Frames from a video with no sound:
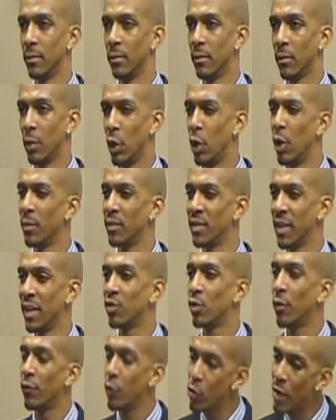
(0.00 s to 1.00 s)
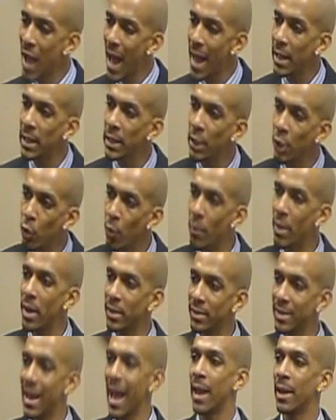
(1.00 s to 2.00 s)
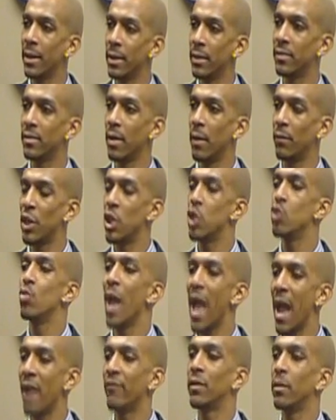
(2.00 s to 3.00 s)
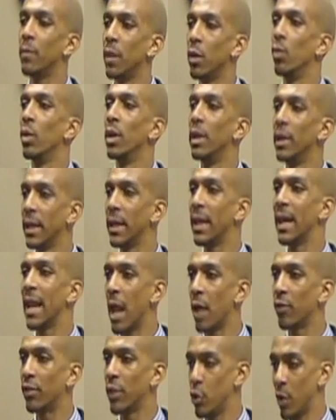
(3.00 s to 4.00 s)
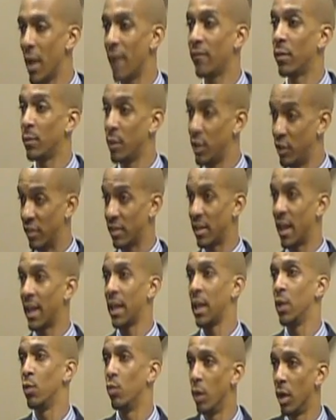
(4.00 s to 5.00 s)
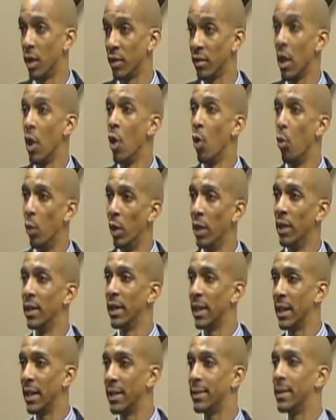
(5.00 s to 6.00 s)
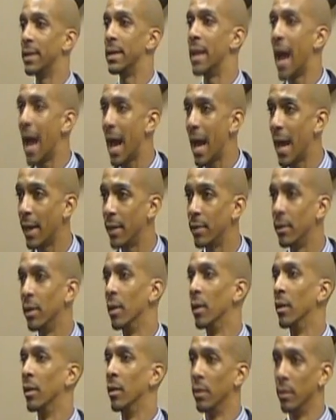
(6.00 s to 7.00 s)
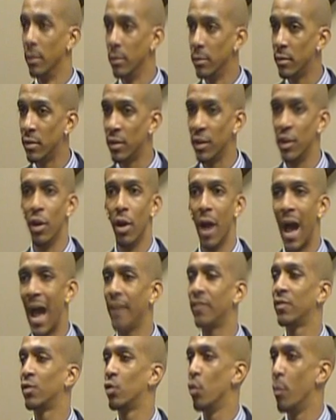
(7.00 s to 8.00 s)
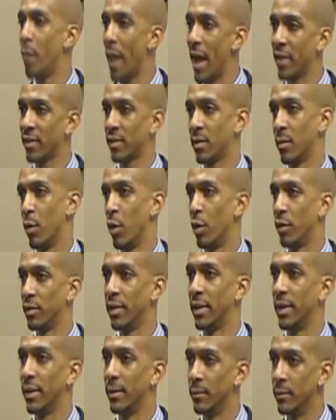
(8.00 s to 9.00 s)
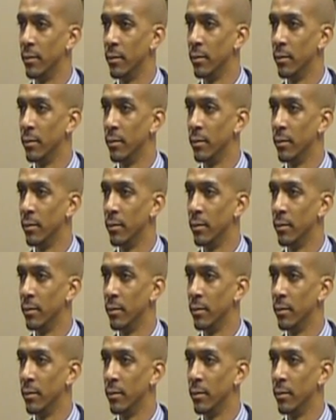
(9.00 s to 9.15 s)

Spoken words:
You know what I'm saying? So if you got a little bit of talent in something, you have to be willing to get out there. You have to be, just like he was, willing to get denied to your high school basketball team.